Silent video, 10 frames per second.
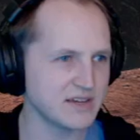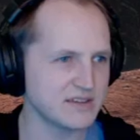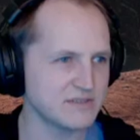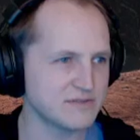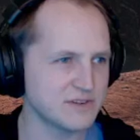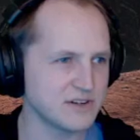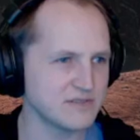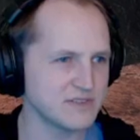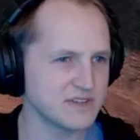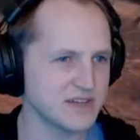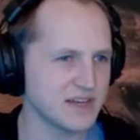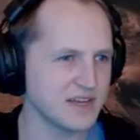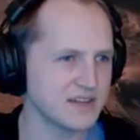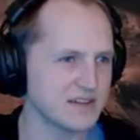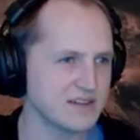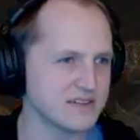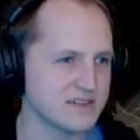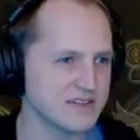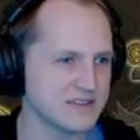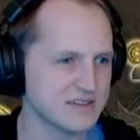in front of it and
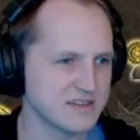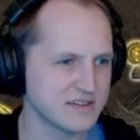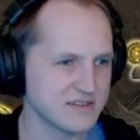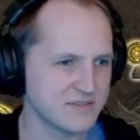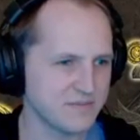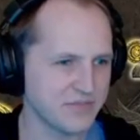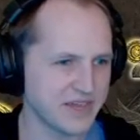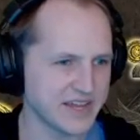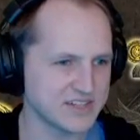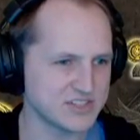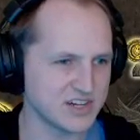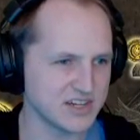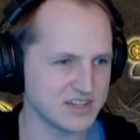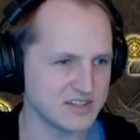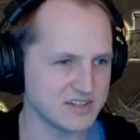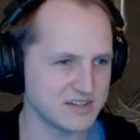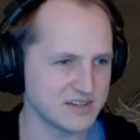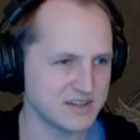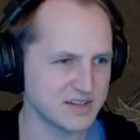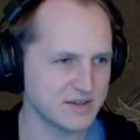that giant.
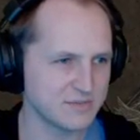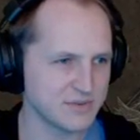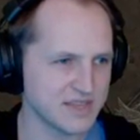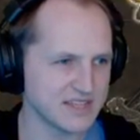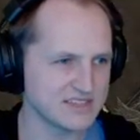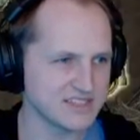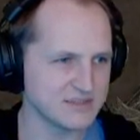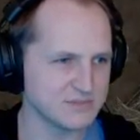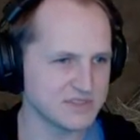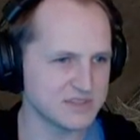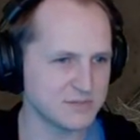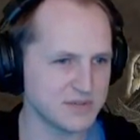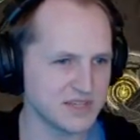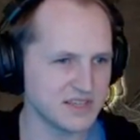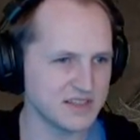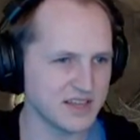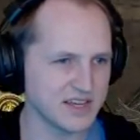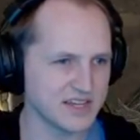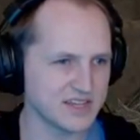But that seems to be like